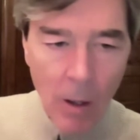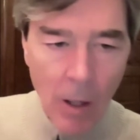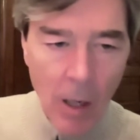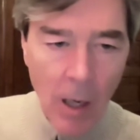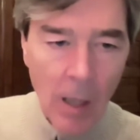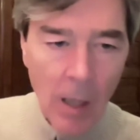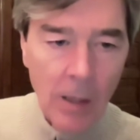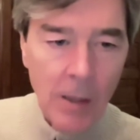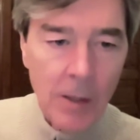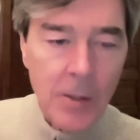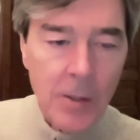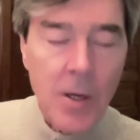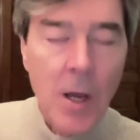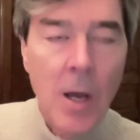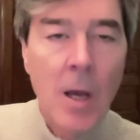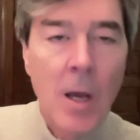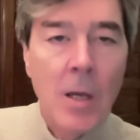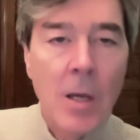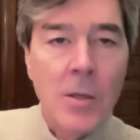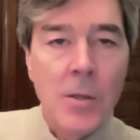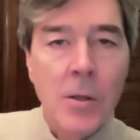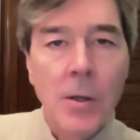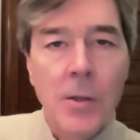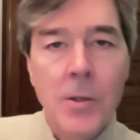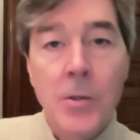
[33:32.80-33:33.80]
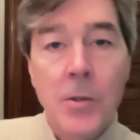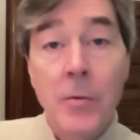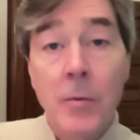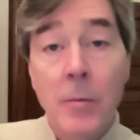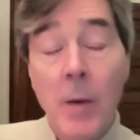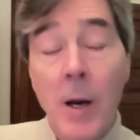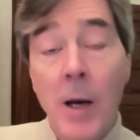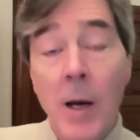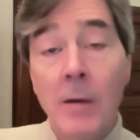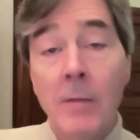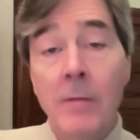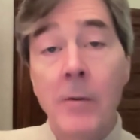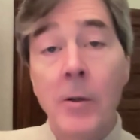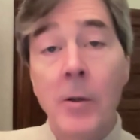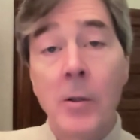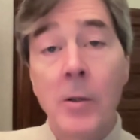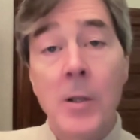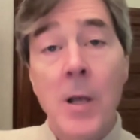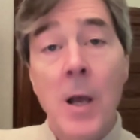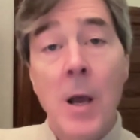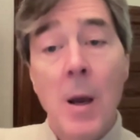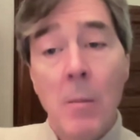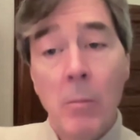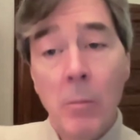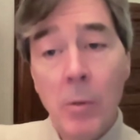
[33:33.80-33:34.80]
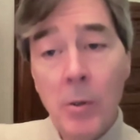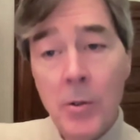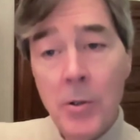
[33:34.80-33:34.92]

our colleagues. So I'll just remind folks,